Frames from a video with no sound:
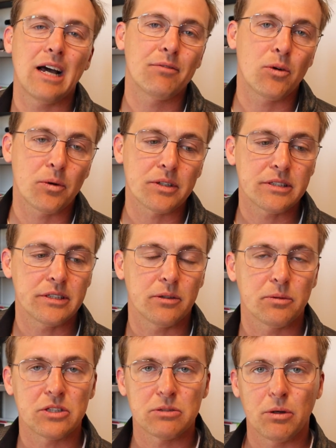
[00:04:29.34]
of course,
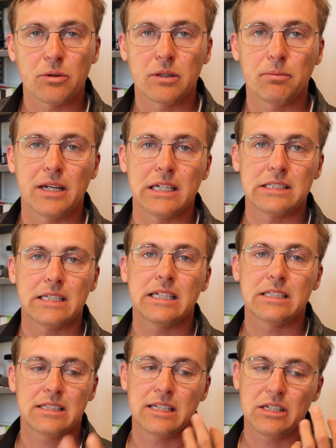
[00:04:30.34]
with smoke, the biggest thing
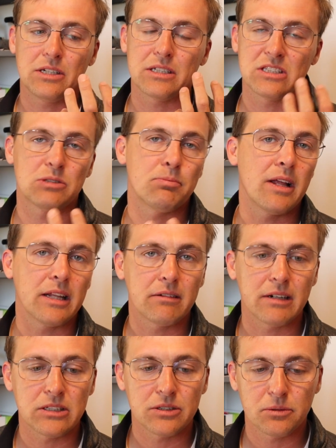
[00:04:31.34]
is that you could smell it,
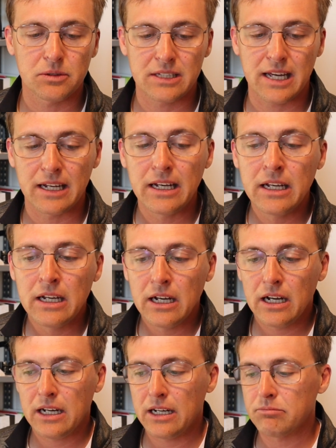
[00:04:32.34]
right? So it was that
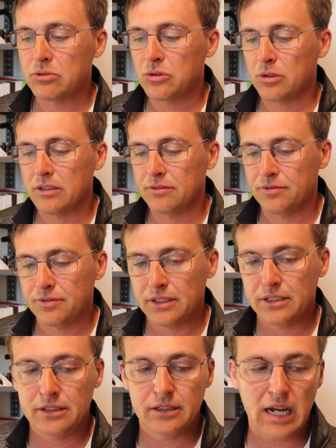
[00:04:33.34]
sort of
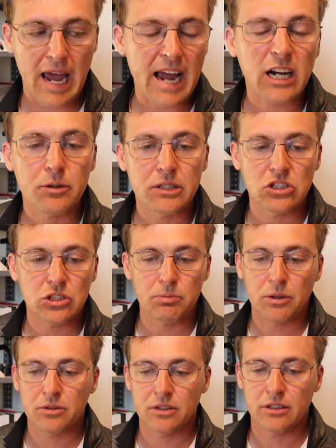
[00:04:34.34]
acrid
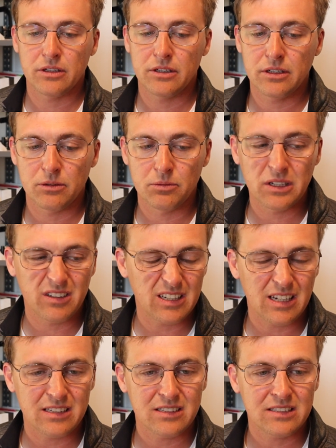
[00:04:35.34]
smoke, the real
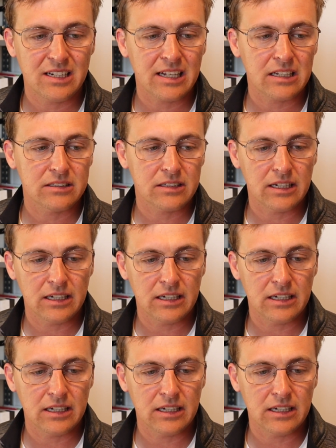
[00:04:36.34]
acidic,